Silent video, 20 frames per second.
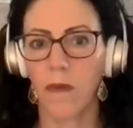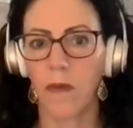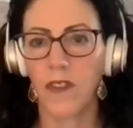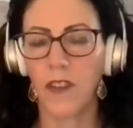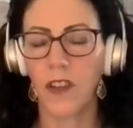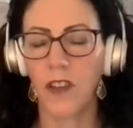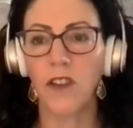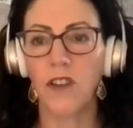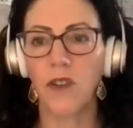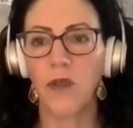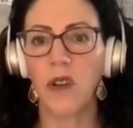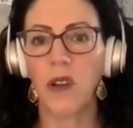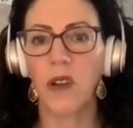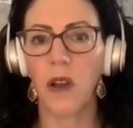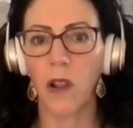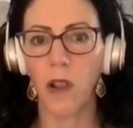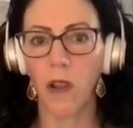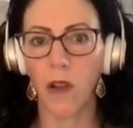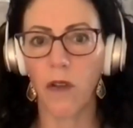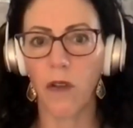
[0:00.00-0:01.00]
So you're doing a
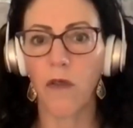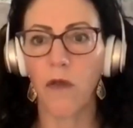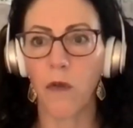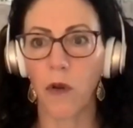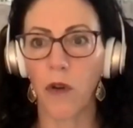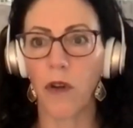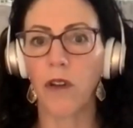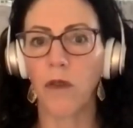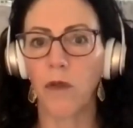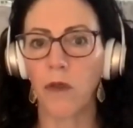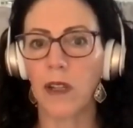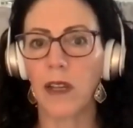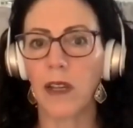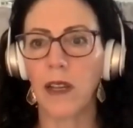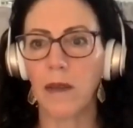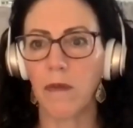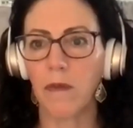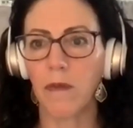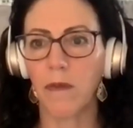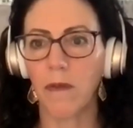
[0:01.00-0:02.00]
lot of work
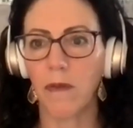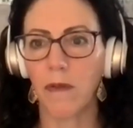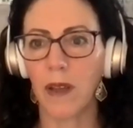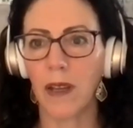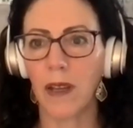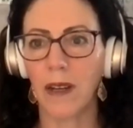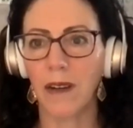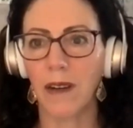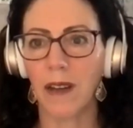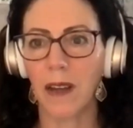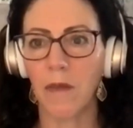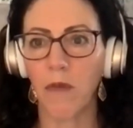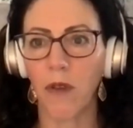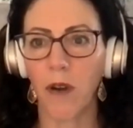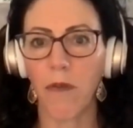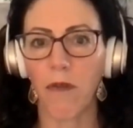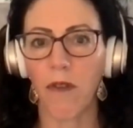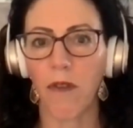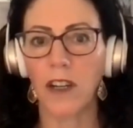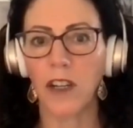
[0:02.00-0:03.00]
really in
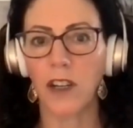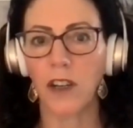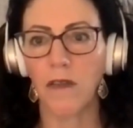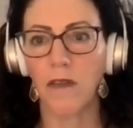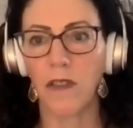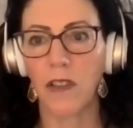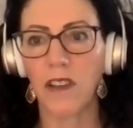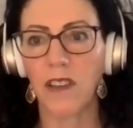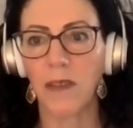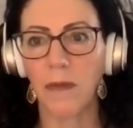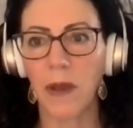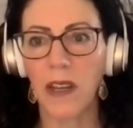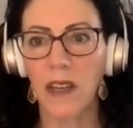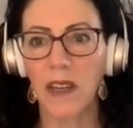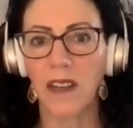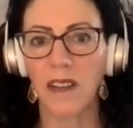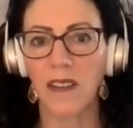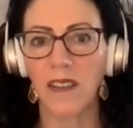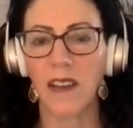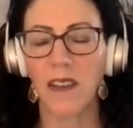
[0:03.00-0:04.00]
preparation for those
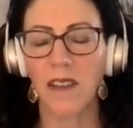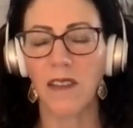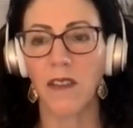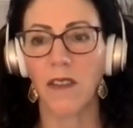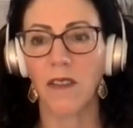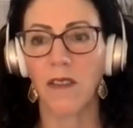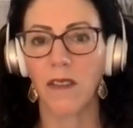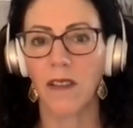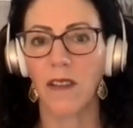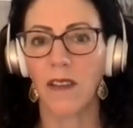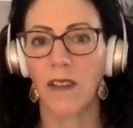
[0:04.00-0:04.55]
meetings, aren't you?